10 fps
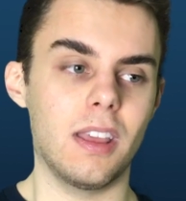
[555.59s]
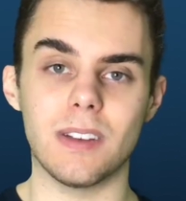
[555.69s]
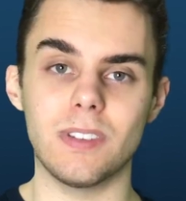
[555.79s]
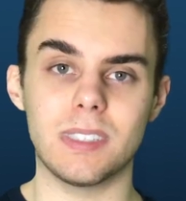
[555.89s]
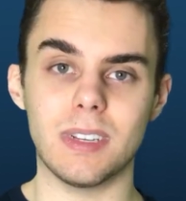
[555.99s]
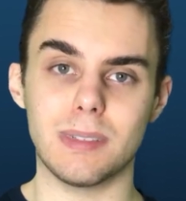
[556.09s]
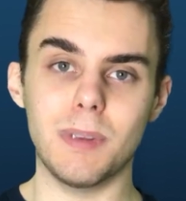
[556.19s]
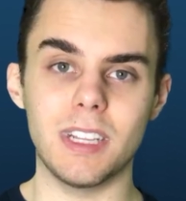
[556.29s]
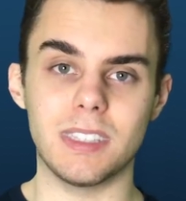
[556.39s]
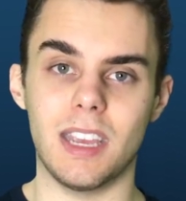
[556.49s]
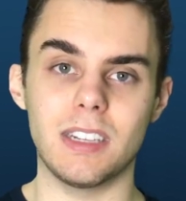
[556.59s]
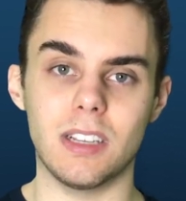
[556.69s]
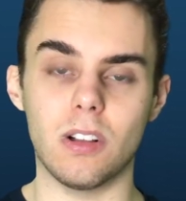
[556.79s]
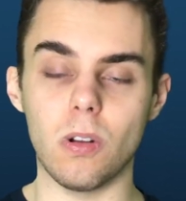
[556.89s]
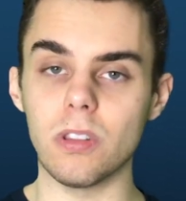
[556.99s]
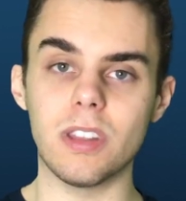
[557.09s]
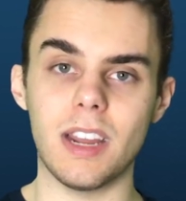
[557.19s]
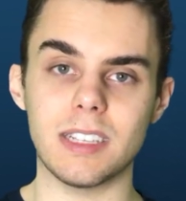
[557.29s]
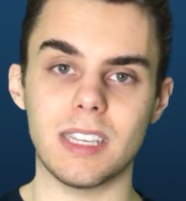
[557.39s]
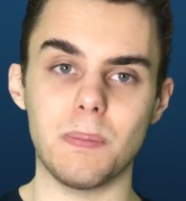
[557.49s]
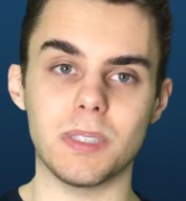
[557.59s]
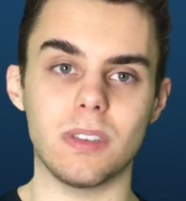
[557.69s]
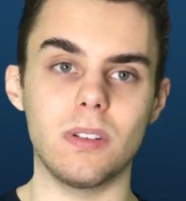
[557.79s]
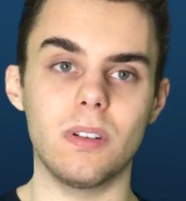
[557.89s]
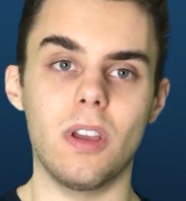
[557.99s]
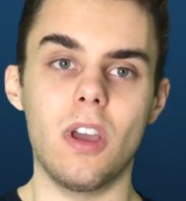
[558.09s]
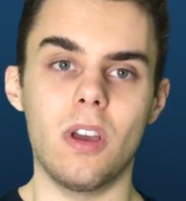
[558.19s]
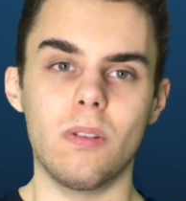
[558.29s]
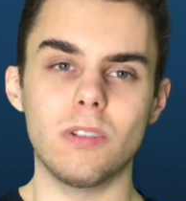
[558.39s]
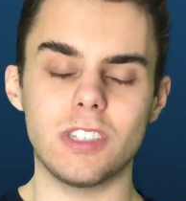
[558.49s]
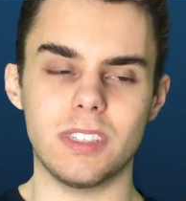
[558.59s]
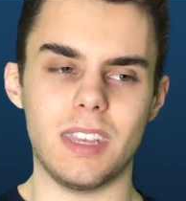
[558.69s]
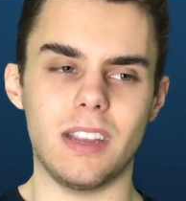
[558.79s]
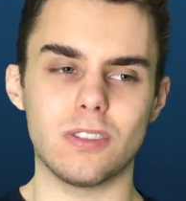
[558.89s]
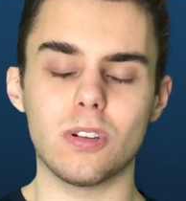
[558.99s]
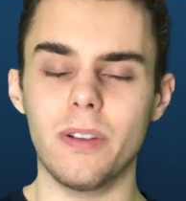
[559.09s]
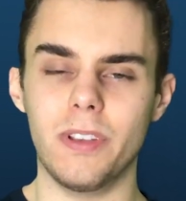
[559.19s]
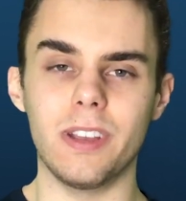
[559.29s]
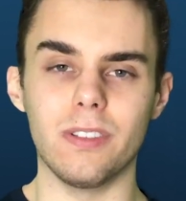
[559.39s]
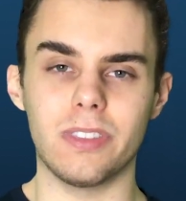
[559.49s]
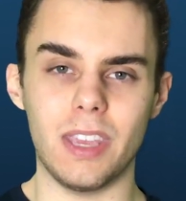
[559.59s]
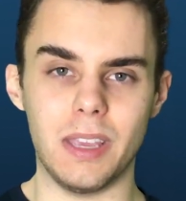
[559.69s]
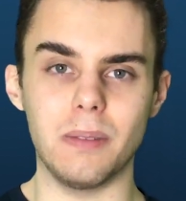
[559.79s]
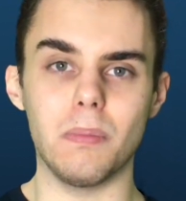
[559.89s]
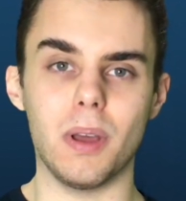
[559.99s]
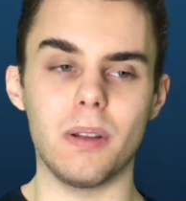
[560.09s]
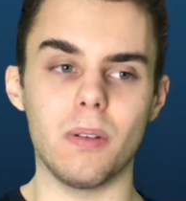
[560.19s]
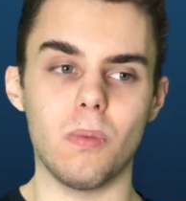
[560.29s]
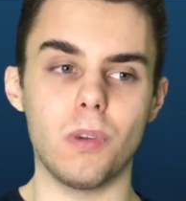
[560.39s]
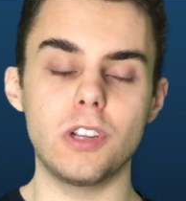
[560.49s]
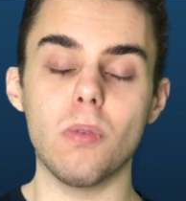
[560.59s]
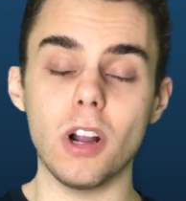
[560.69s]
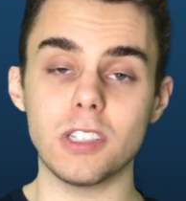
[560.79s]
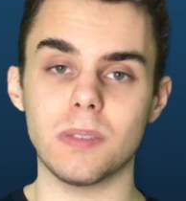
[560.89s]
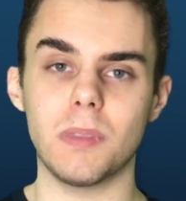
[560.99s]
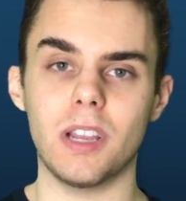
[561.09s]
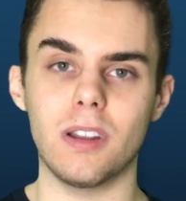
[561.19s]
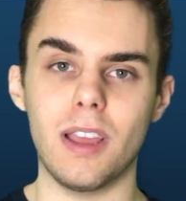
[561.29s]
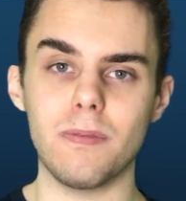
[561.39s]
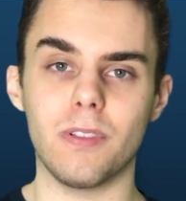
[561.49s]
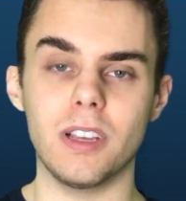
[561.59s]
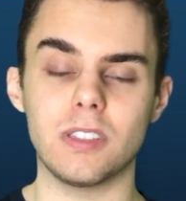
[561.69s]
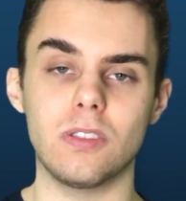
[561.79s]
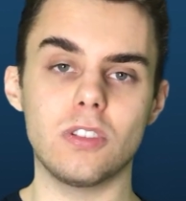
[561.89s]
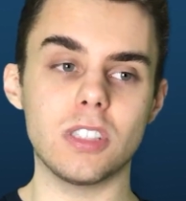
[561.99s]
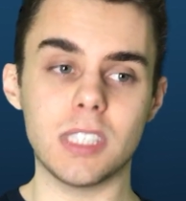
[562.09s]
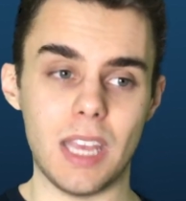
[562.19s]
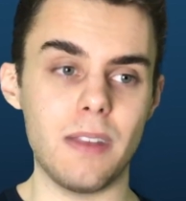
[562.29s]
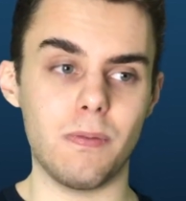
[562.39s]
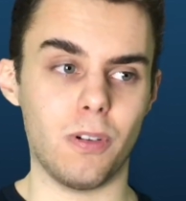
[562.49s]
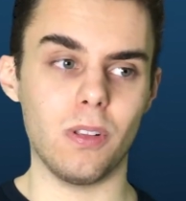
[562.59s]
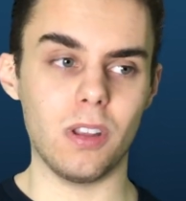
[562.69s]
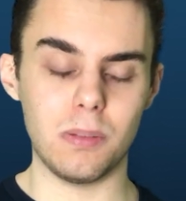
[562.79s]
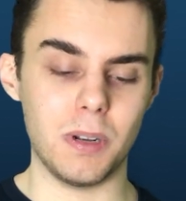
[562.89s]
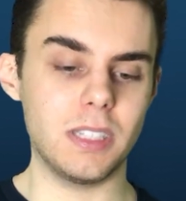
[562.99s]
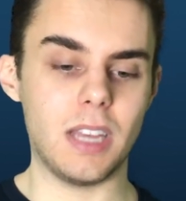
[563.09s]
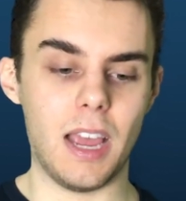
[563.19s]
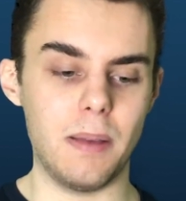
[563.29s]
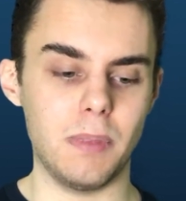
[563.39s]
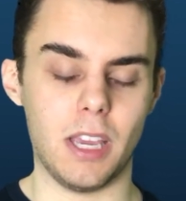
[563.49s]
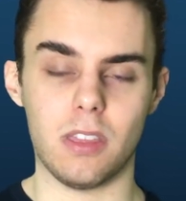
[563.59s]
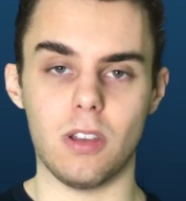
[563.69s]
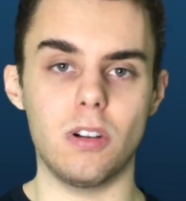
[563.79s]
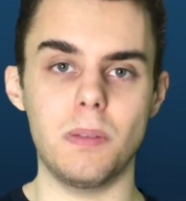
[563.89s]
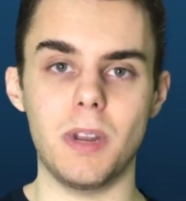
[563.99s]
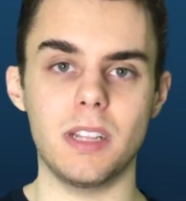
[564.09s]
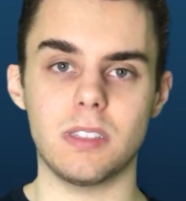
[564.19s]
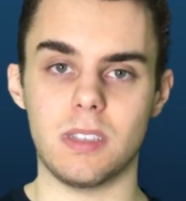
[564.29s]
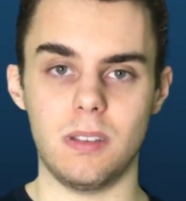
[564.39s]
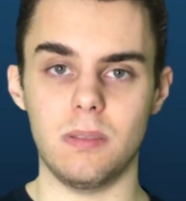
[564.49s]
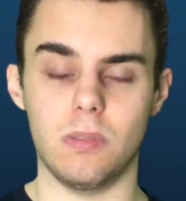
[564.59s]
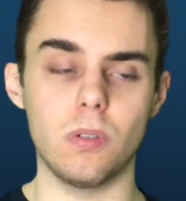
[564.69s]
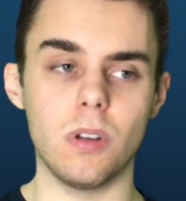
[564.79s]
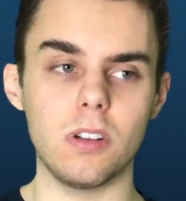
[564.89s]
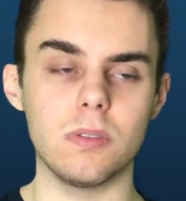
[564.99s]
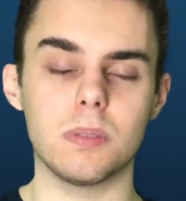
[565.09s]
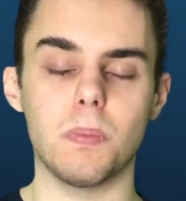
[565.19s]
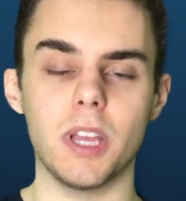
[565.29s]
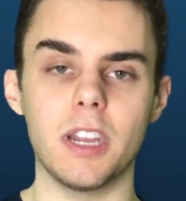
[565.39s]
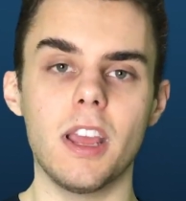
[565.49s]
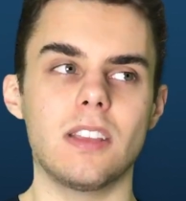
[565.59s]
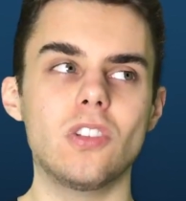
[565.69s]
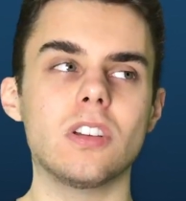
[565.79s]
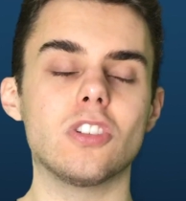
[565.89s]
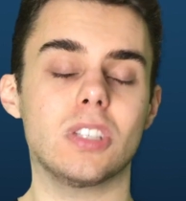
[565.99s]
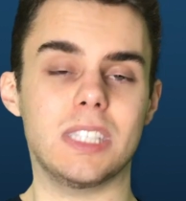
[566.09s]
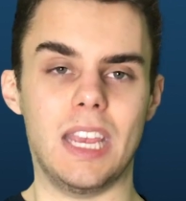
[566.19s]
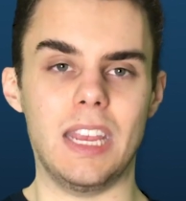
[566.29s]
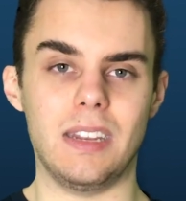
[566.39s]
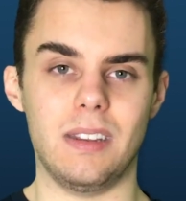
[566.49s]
Every 6 minutes I had to go to the next episode, which is like a trivial thing, but when you watch something on Netflix, you just sit for a little bit of time, like 30 minutes to who knows, but you can just sit.